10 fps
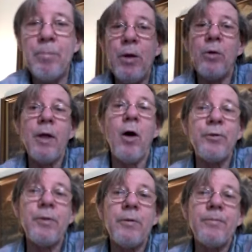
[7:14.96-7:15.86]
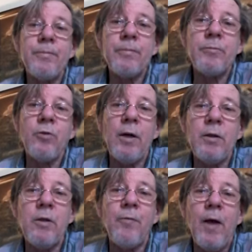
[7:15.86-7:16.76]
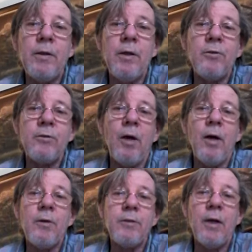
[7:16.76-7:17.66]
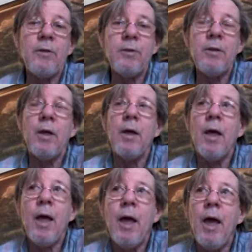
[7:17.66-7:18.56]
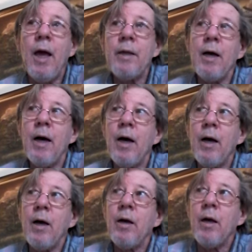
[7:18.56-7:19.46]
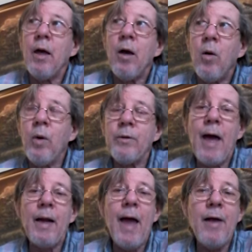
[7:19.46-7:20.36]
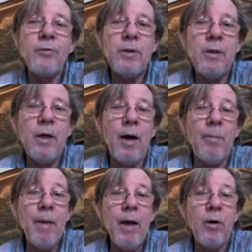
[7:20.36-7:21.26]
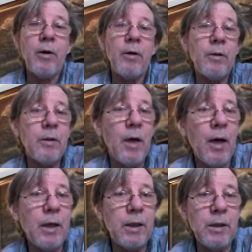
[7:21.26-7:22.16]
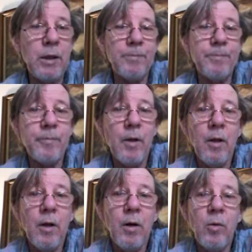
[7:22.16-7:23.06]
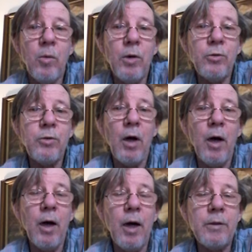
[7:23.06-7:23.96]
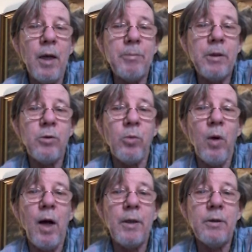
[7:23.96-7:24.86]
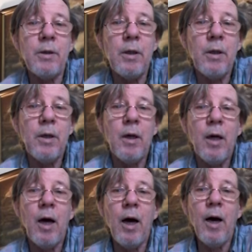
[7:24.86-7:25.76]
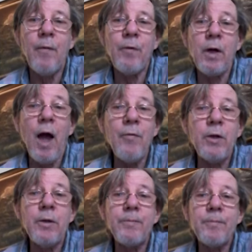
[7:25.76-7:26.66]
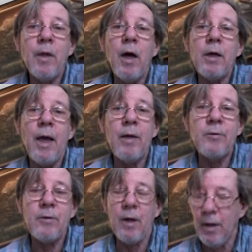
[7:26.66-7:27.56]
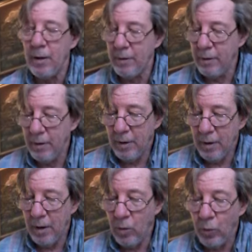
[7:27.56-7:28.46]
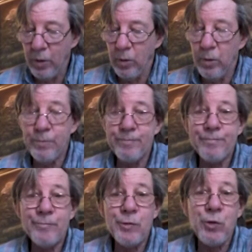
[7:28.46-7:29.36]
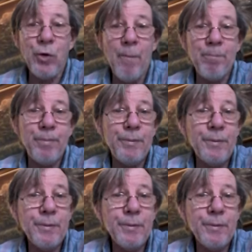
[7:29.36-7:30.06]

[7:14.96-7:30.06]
Bill Nelson, trying to defend his Senate seat, and where Tallahassee uh, Mayor uh, Gilliam was uh, attempting to run uh, for governor against a real Trump